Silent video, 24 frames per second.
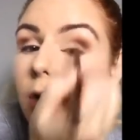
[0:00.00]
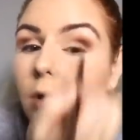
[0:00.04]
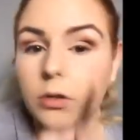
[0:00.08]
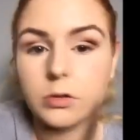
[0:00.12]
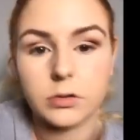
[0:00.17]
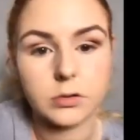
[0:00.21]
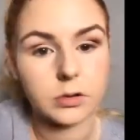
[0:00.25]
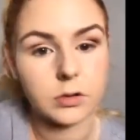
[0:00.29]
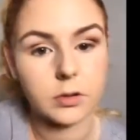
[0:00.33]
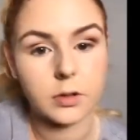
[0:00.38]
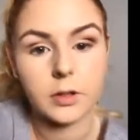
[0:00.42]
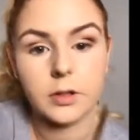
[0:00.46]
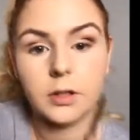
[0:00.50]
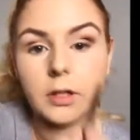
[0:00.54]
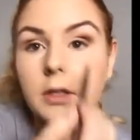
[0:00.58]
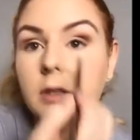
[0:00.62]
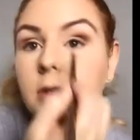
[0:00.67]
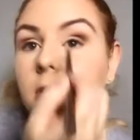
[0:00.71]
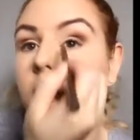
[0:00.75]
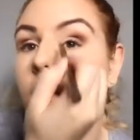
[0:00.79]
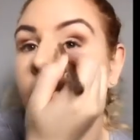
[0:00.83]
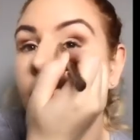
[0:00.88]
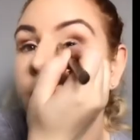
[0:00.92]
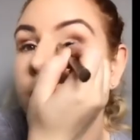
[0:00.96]
Also,
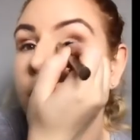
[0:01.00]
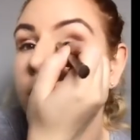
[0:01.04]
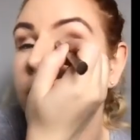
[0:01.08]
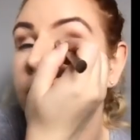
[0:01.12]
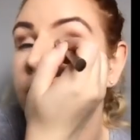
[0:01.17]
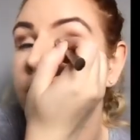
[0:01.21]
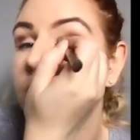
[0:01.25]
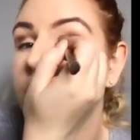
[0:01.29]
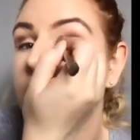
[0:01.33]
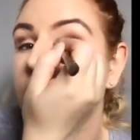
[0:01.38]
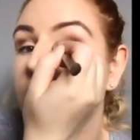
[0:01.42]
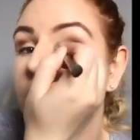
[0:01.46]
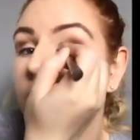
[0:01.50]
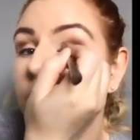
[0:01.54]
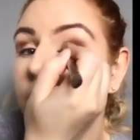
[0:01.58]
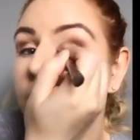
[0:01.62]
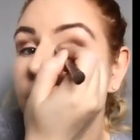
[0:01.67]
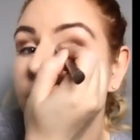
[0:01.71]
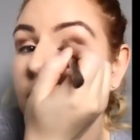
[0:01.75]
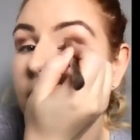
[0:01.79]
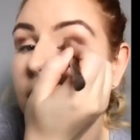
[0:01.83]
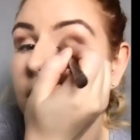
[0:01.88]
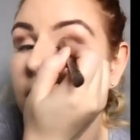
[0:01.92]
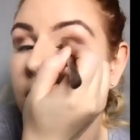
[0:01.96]
I'm going to be getting a
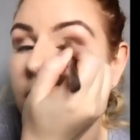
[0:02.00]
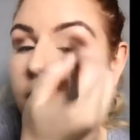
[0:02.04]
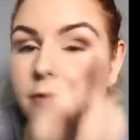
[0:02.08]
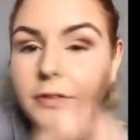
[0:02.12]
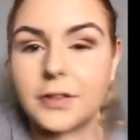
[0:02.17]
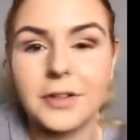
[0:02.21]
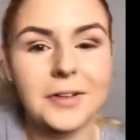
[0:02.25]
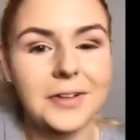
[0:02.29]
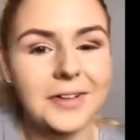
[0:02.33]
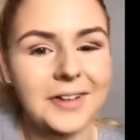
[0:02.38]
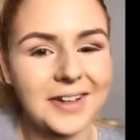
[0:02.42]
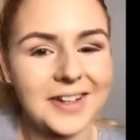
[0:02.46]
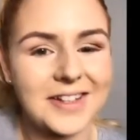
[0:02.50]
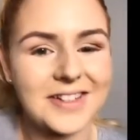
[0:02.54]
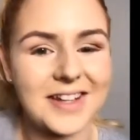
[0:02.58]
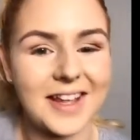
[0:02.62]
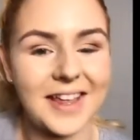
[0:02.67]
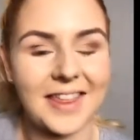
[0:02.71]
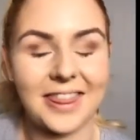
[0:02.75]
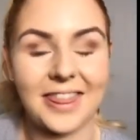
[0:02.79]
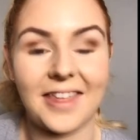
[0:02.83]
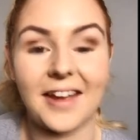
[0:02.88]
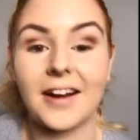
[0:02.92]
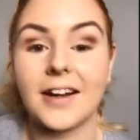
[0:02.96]
ring light. I've done this
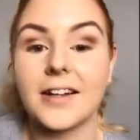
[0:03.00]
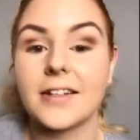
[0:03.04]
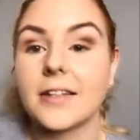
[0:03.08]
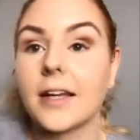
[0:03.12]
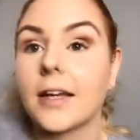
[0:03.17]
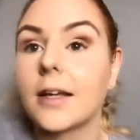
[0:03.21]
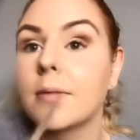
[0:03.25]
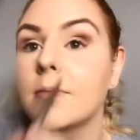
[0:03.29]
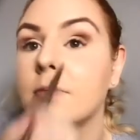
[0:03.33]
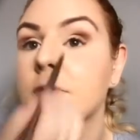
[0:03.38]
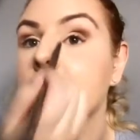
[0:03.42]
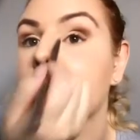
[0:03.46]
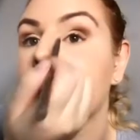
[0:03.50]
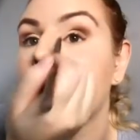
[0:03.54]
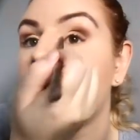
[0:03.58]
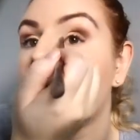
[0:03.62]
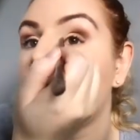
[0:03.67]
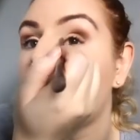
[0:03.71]
like 30 times.